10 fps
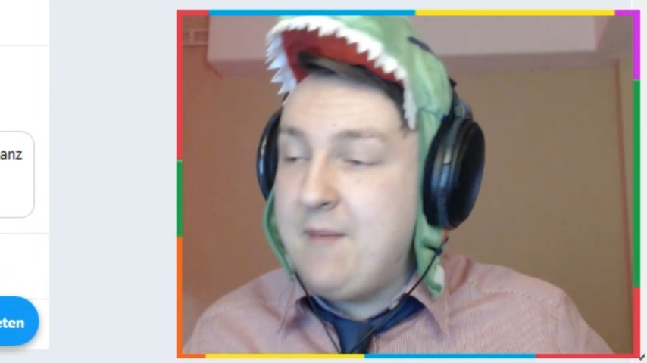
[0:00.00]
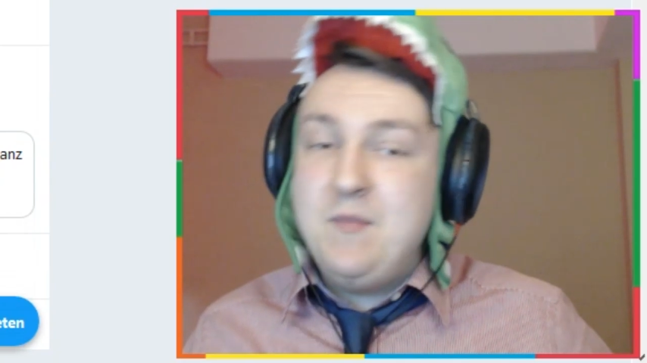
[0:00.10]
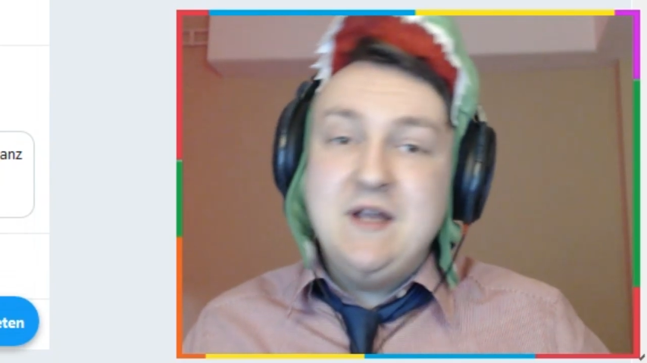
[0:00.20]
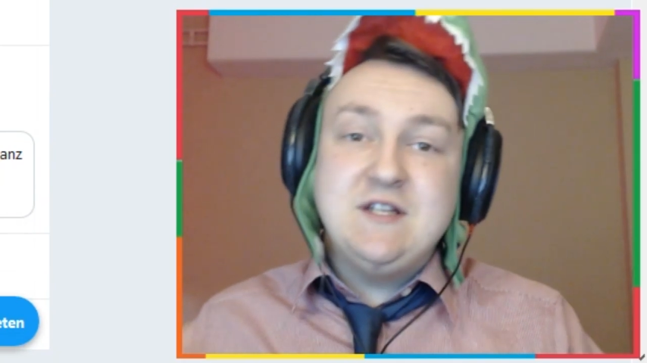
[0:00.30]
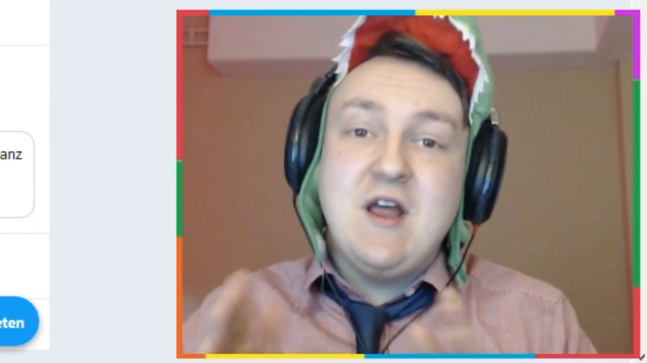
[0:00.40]

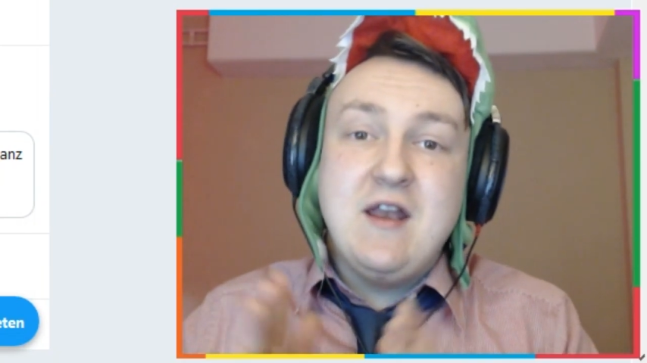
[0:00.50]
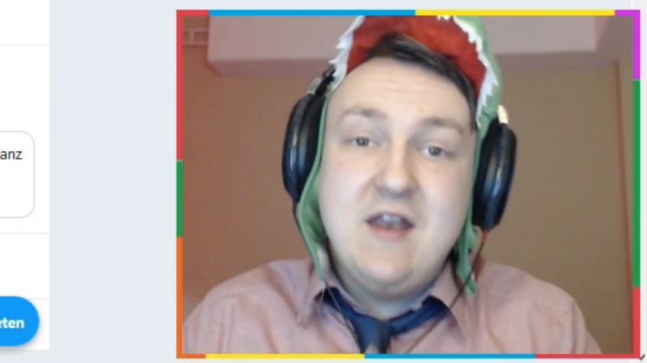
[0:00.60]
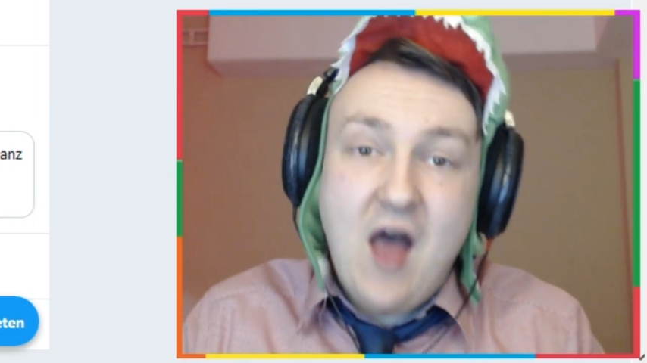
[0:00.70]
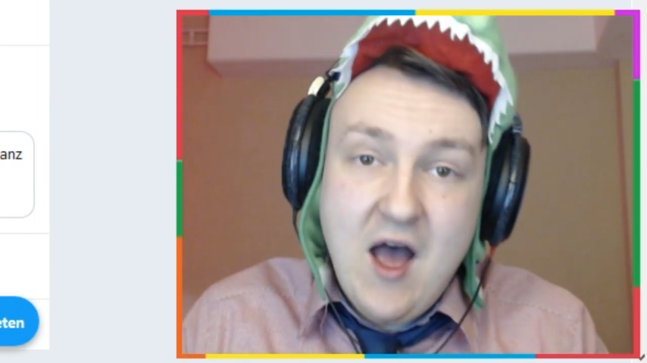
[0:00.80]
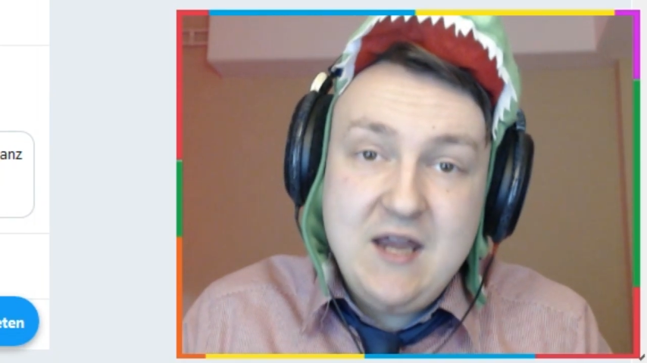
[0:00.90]
That means
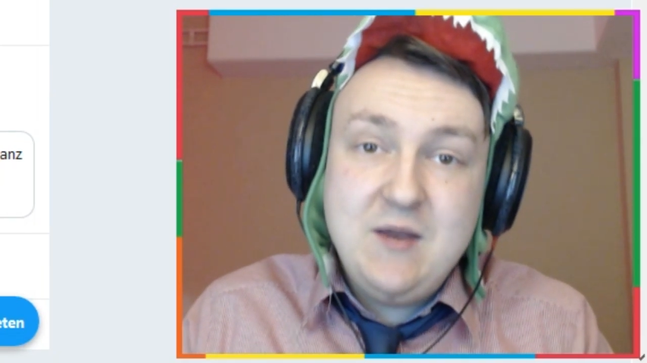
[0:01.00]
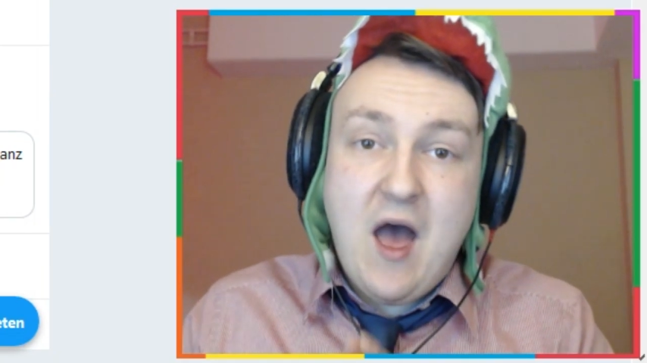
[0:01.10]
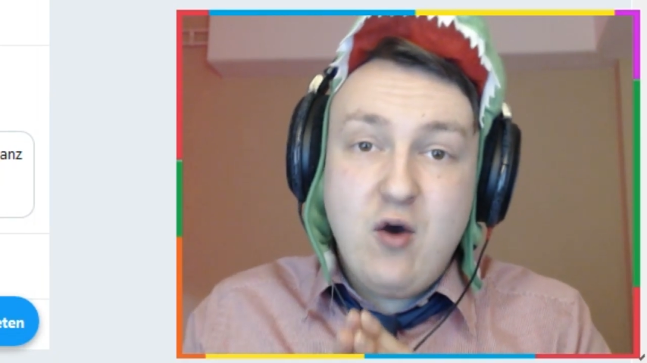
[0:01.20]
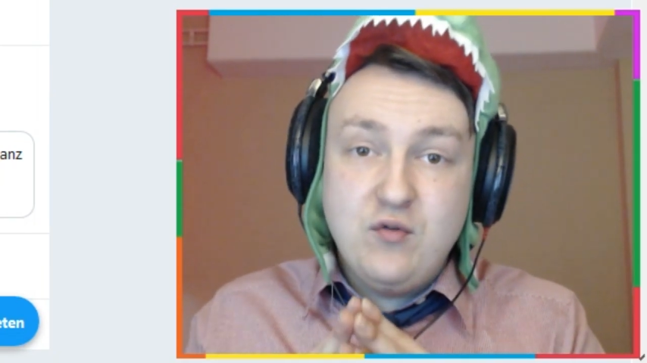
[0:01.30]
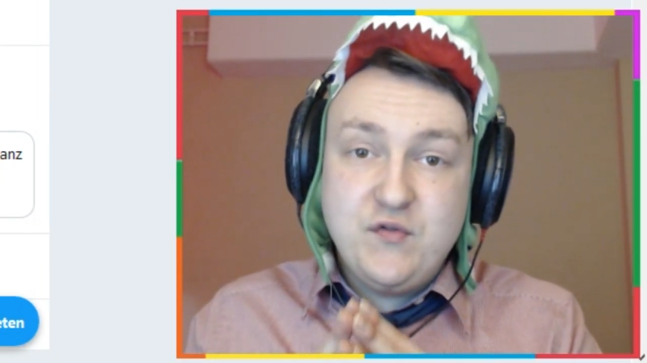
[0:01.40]
nine
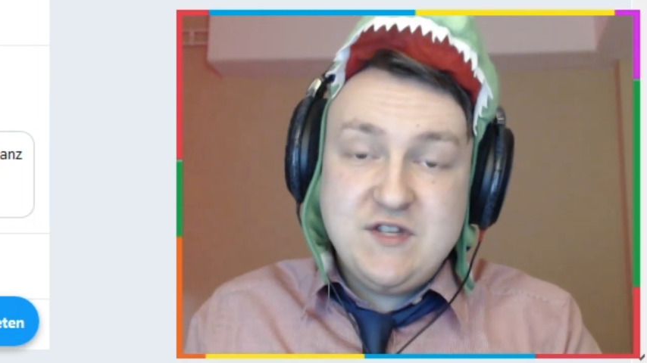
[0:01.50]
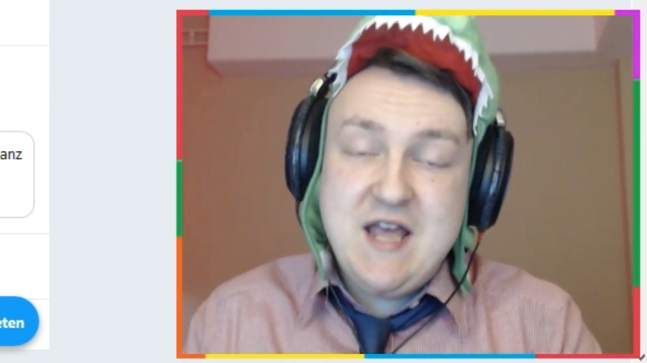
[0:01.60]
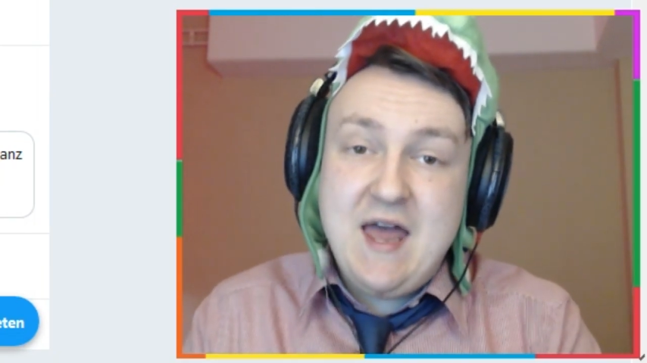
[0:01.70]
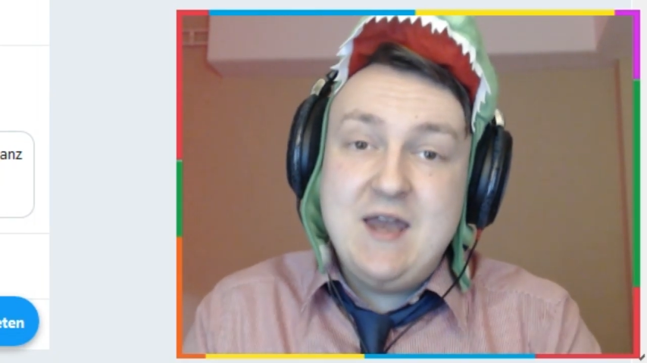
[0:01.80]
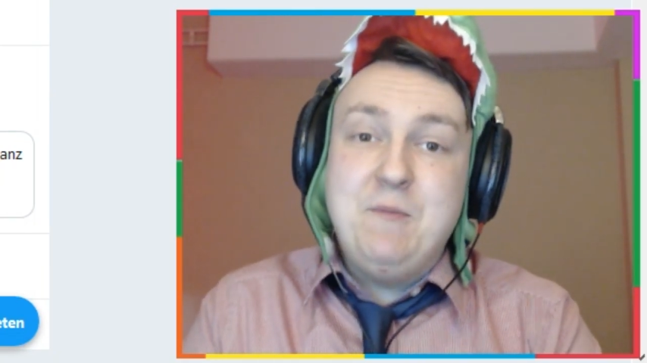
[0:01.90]
out of
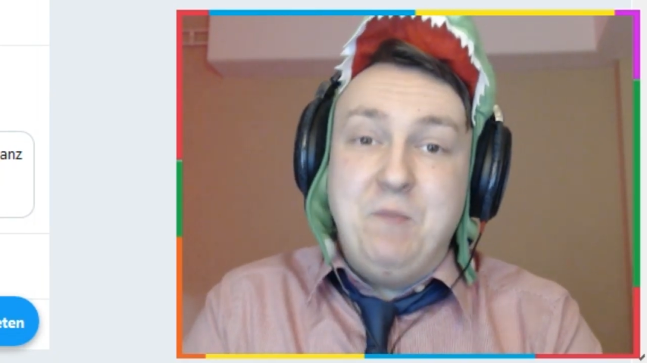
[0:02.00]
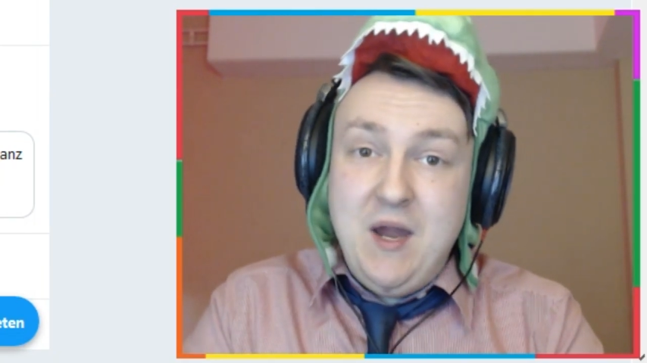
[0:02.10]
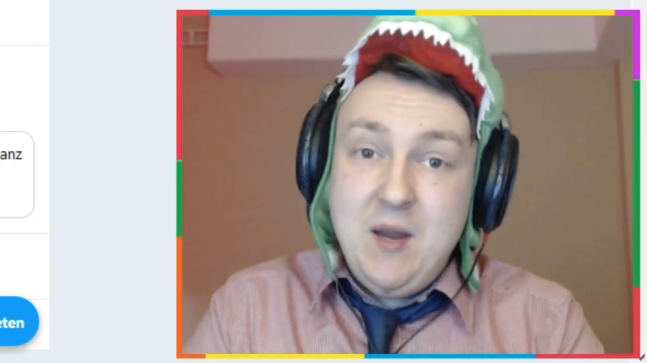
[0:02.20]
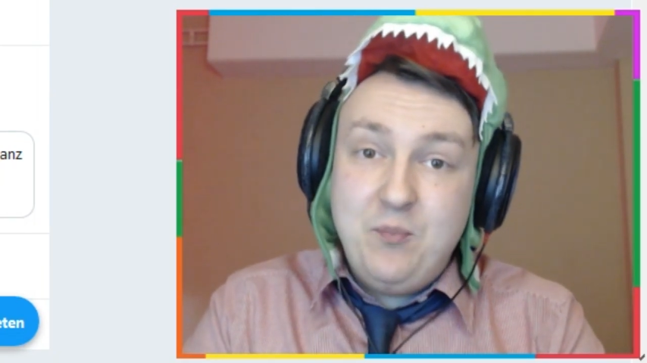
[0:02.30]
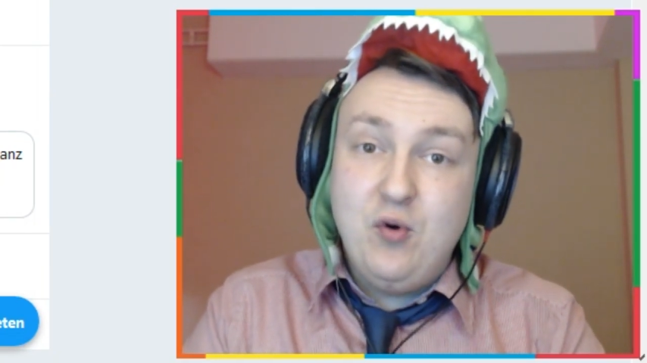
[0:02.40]
ten
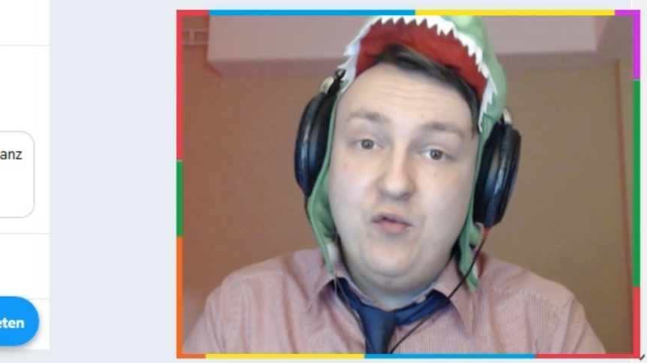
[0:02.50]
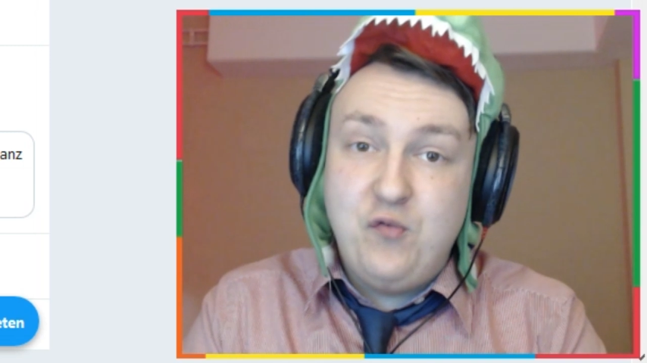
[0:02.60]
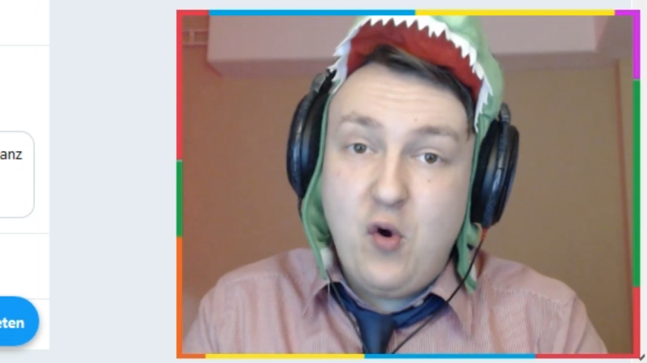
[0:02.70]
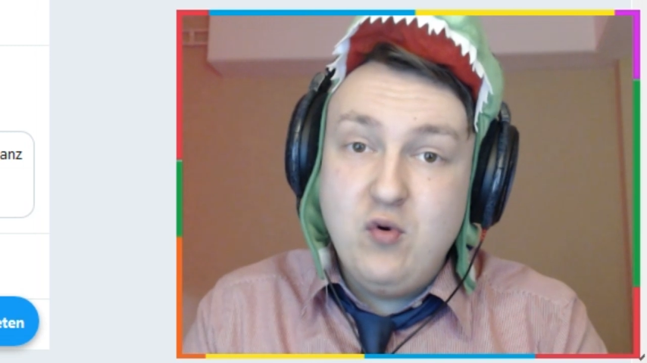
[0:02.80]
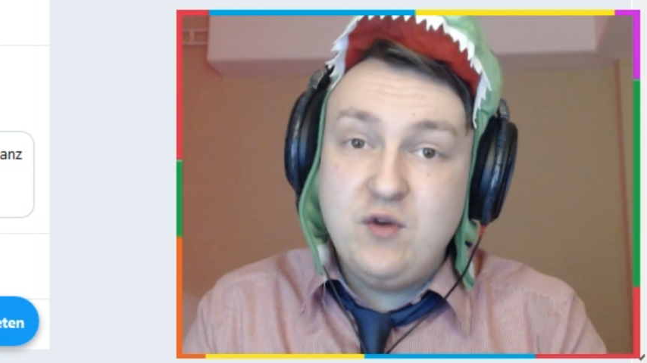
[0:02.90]
people
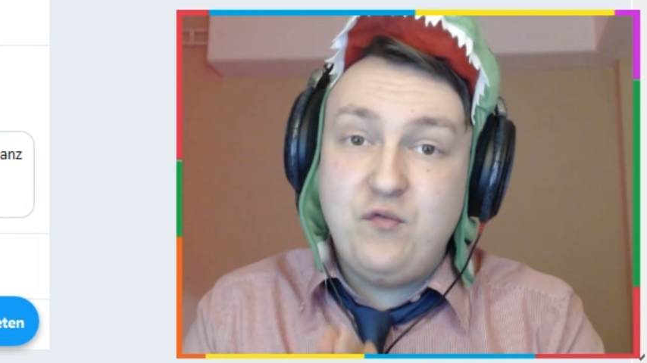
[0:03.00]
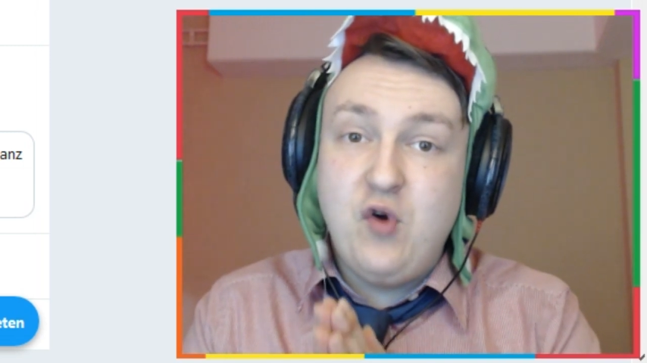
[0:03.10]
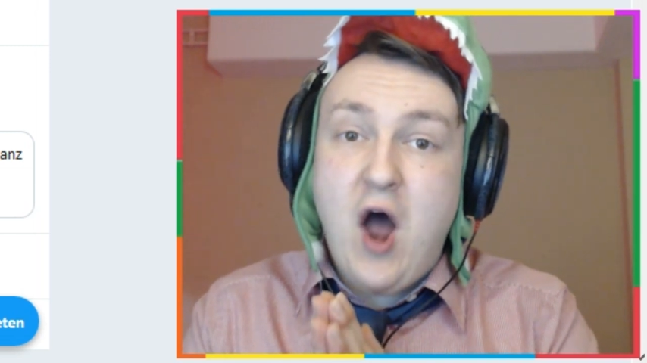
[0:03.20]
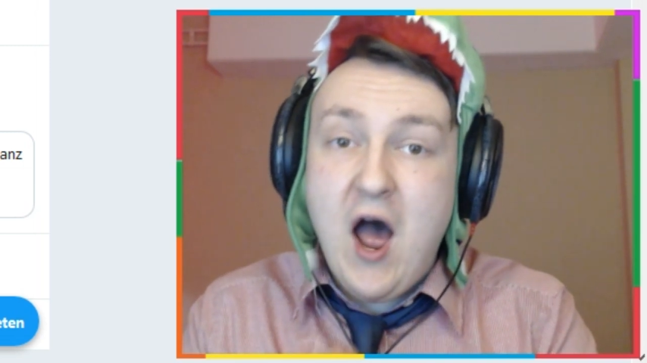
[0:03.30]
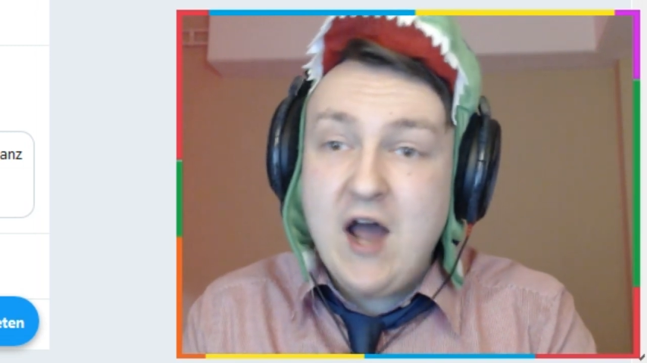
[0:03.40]
voted
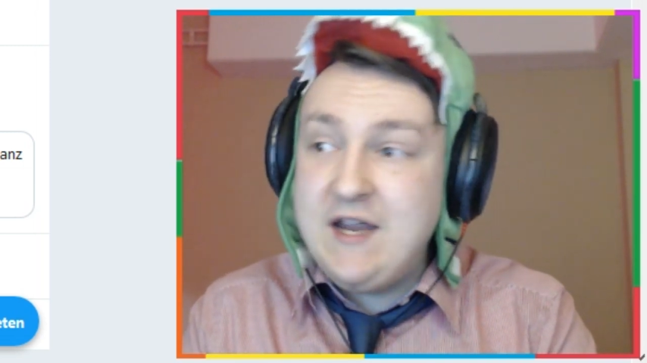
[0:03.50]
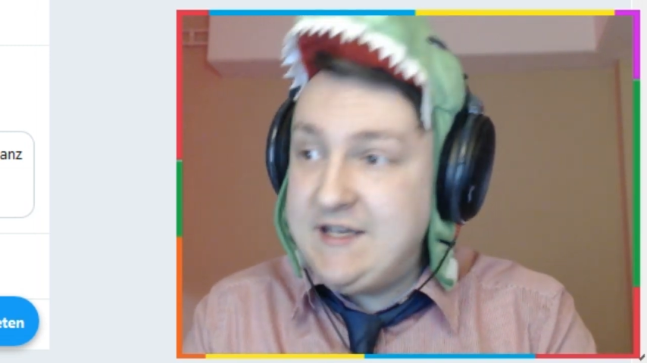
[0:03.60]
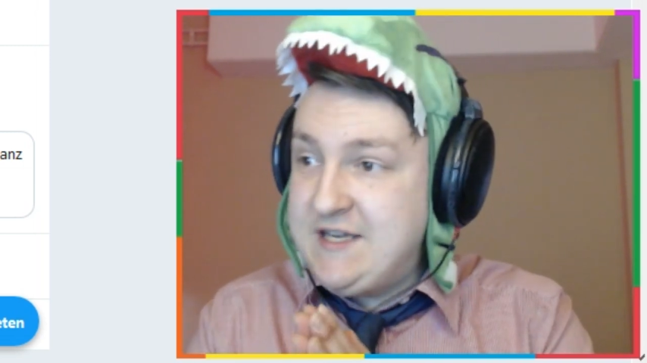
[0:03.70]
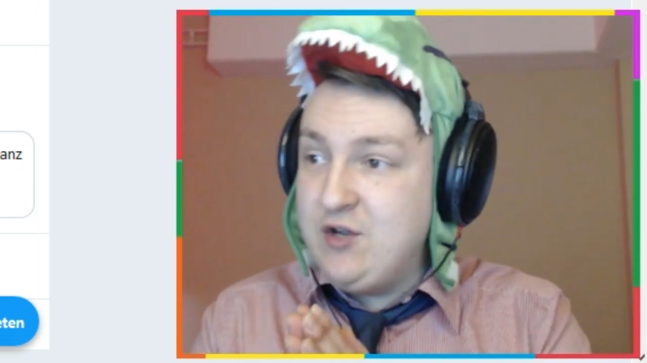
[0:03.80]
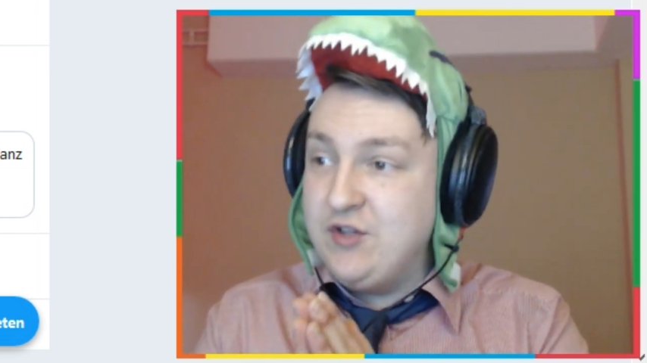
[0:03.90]
for
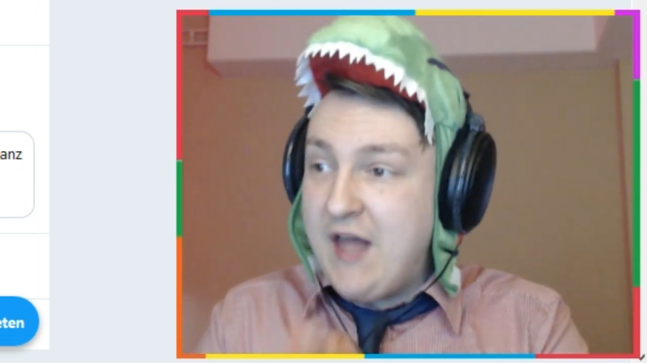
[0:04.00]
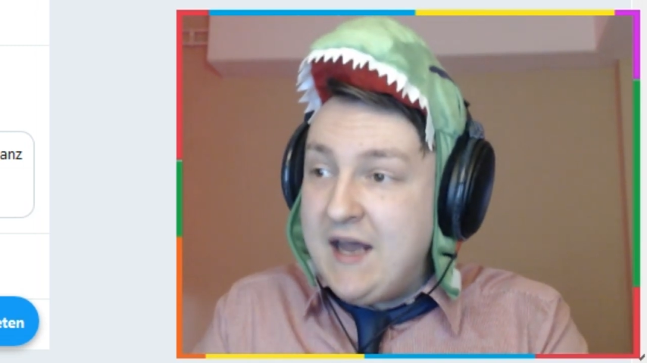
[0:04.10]
Hytale.